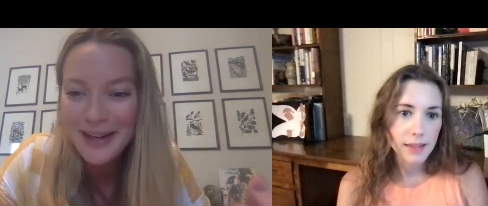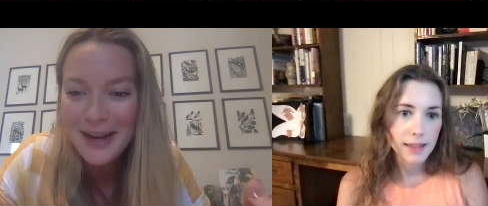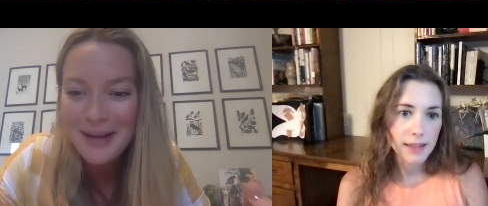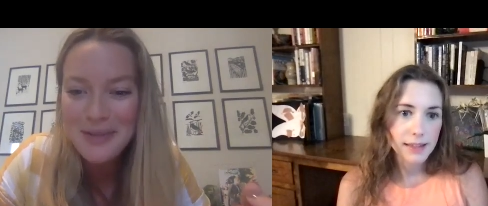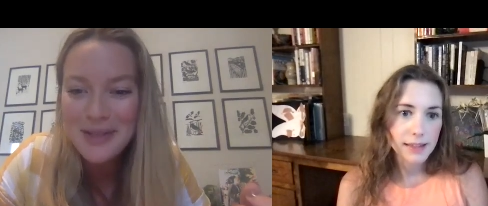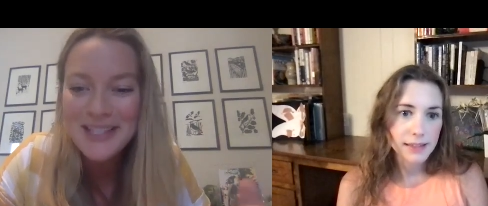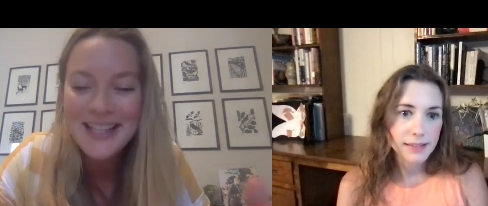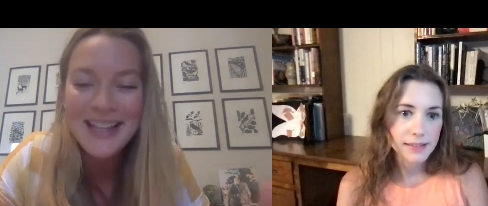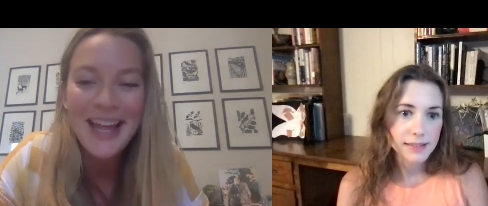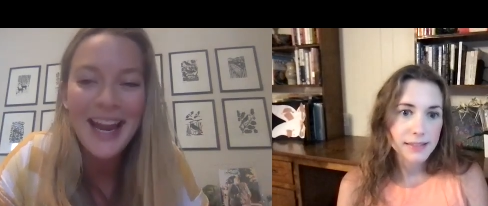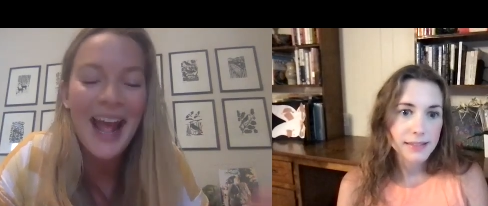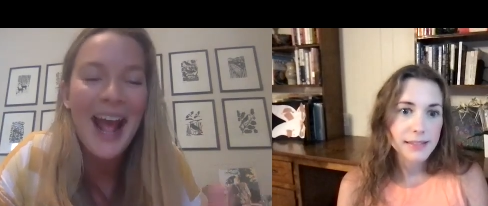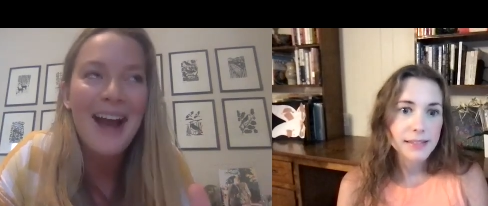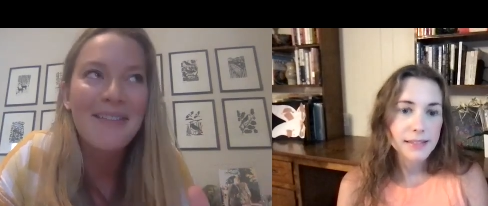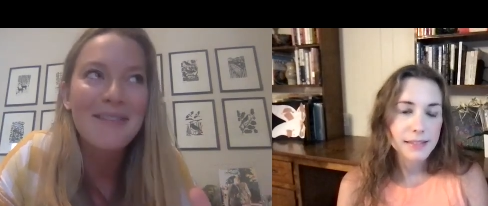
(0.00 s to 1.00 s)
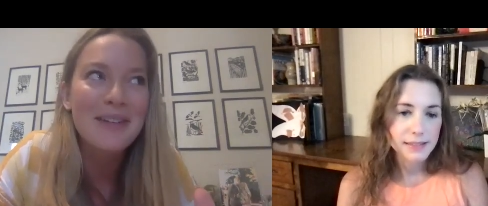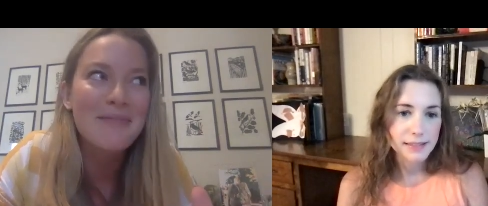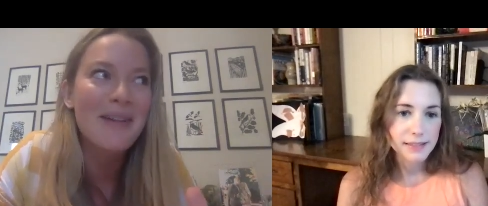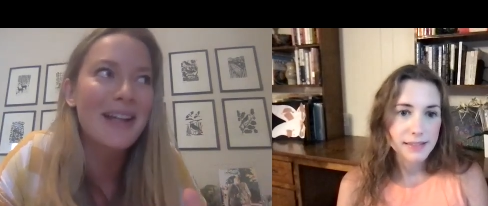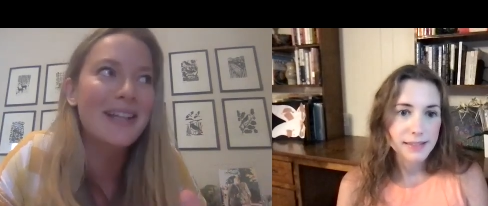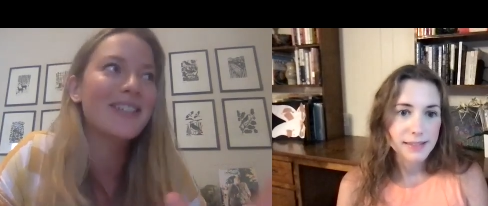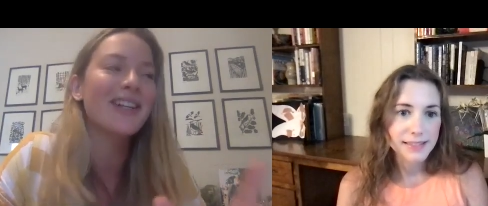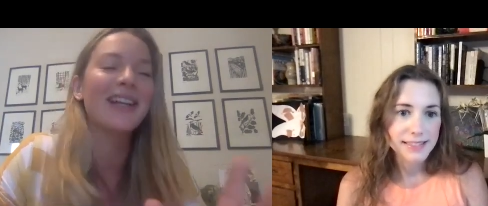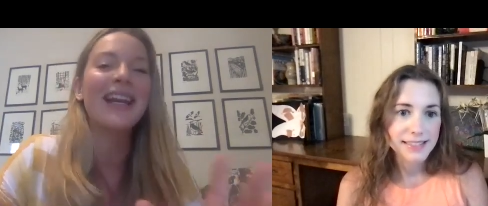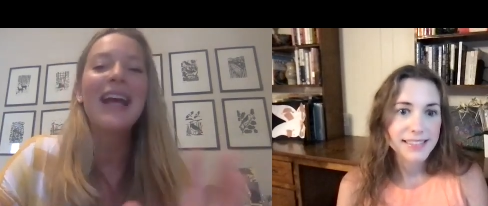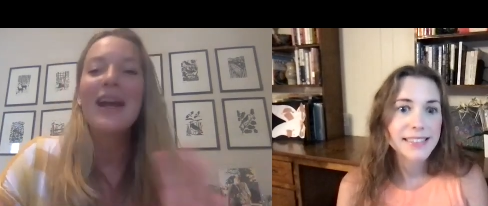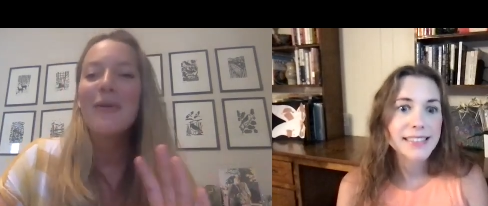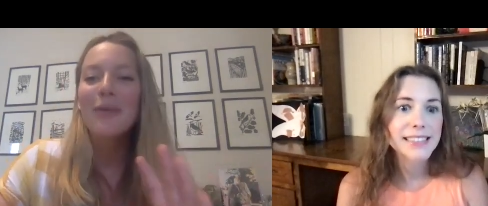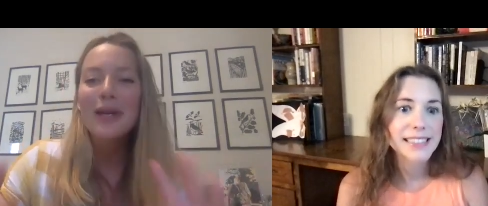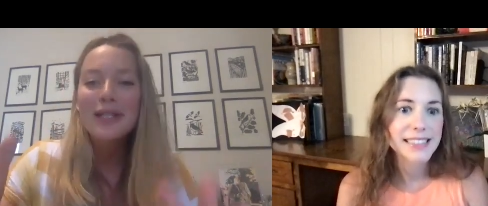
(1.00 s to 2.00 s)
Speaker 1: and mmc that i have to
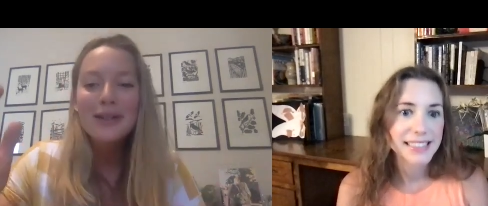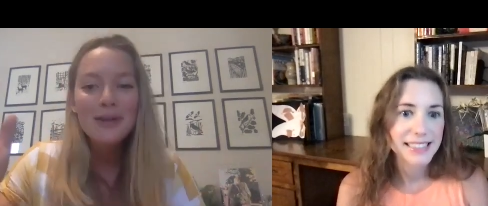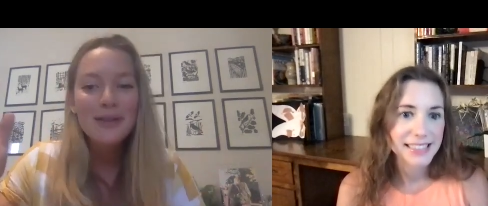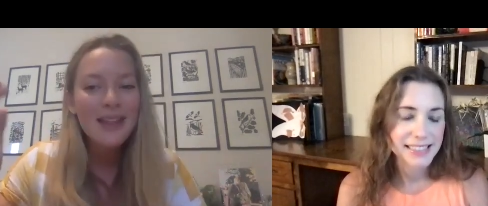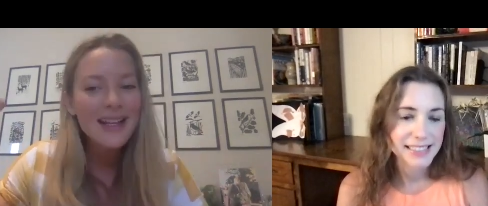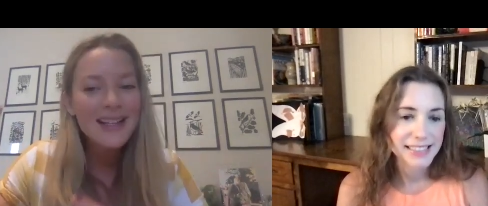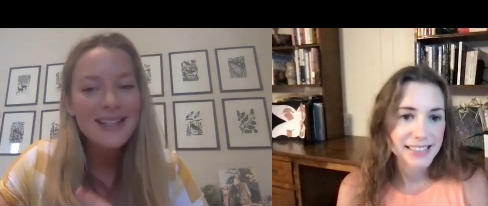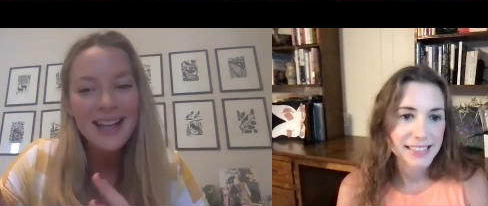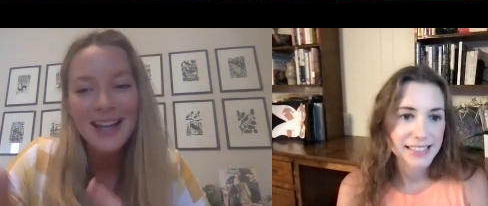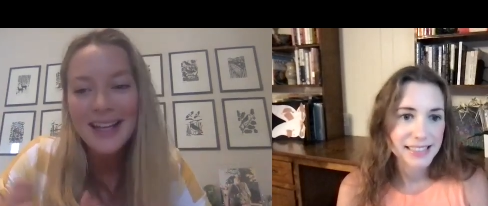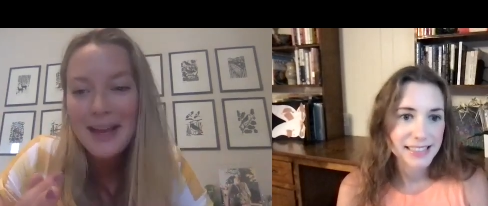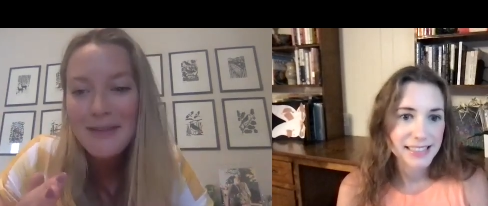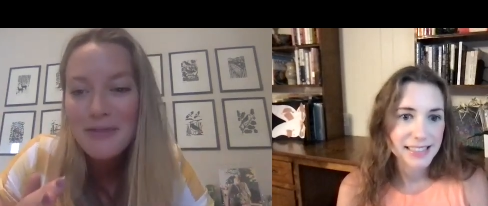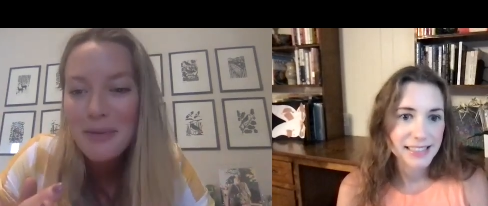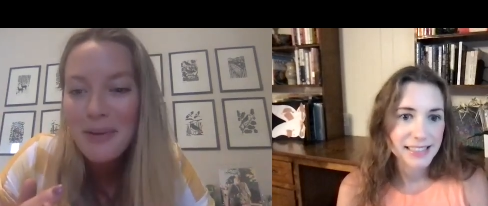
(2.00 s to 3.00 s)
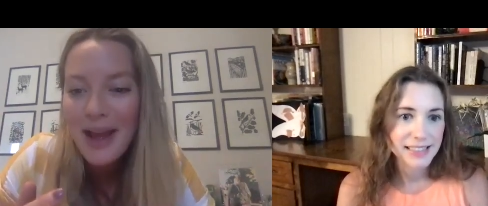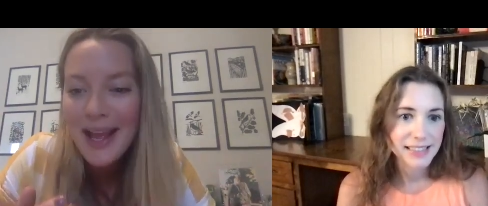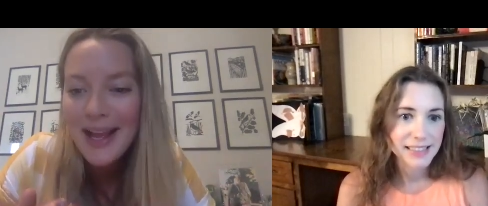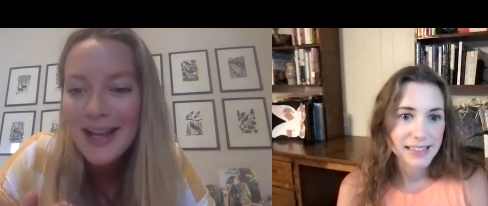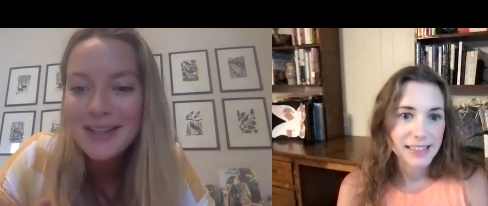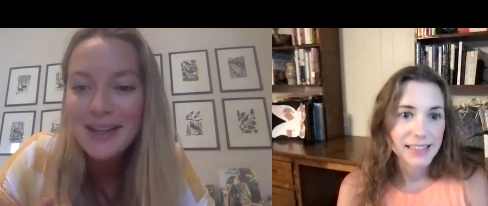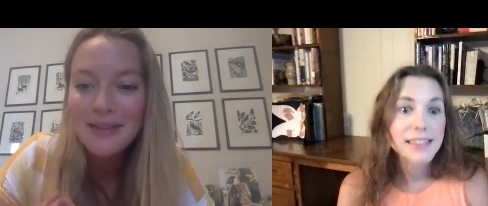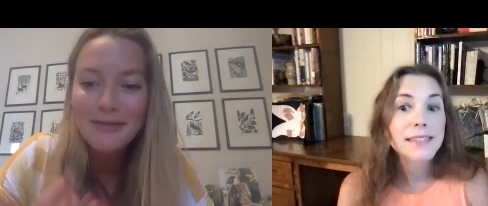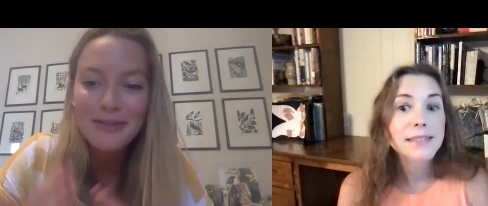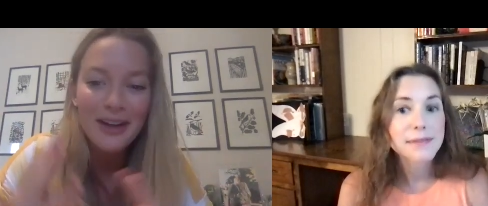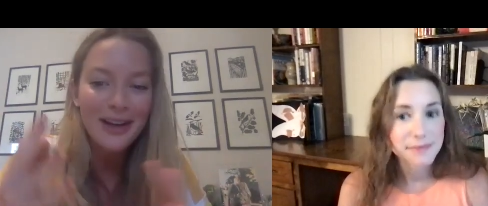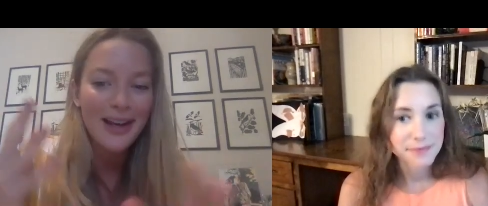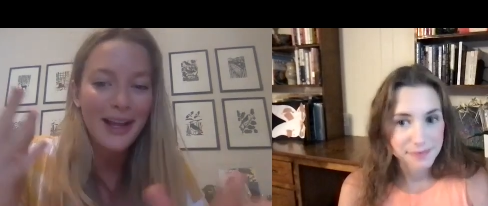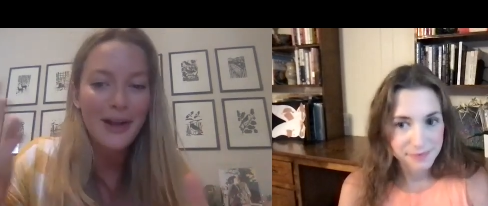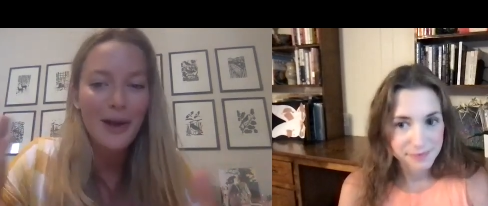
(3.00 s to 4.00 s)
mention we do things like giveaways and
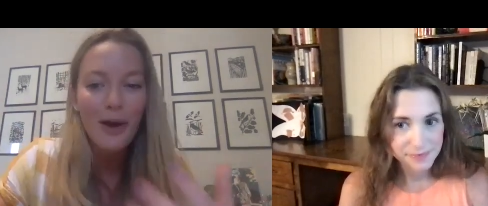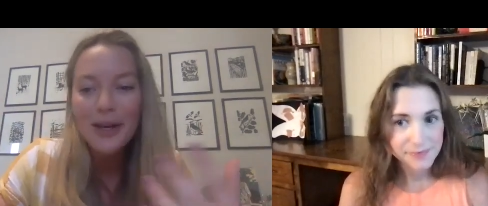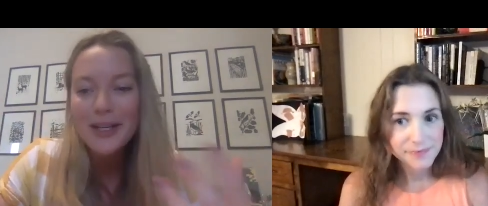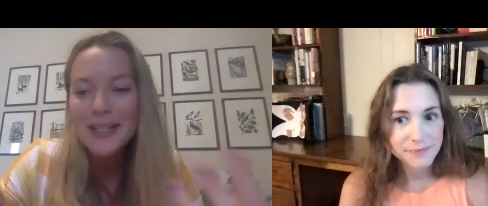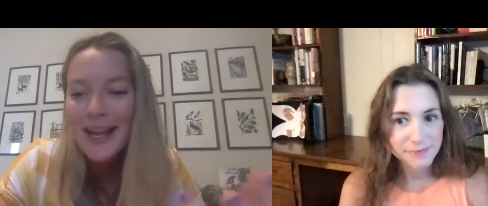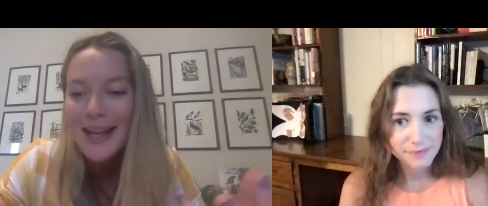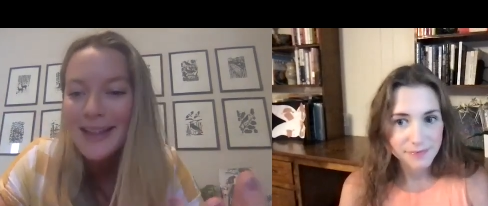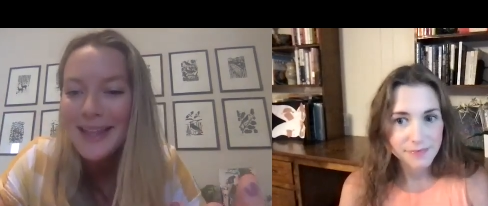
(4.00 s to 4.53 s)
fun like holiday